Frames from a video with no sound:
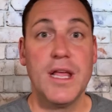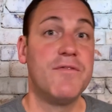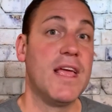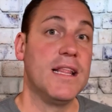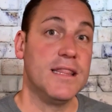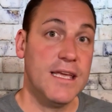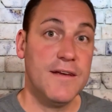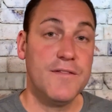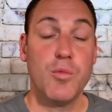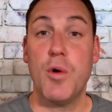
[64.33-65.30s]
if they
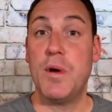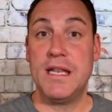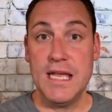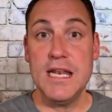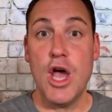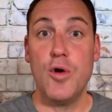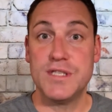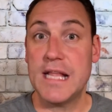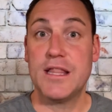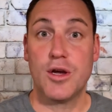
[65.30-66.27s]
lived. What we did know is
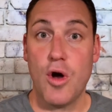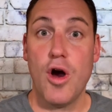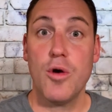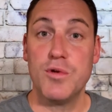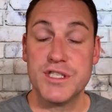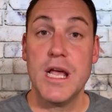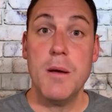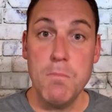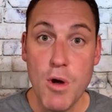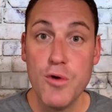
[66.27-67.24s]
that the car was
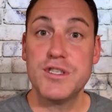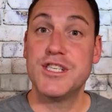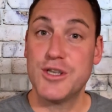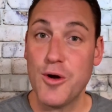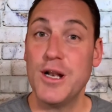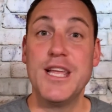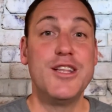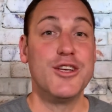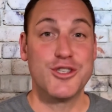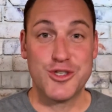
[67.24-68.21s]
most certainly
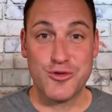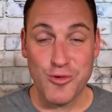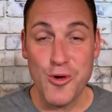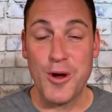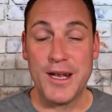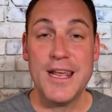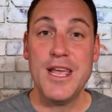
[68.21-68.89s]
destroyed.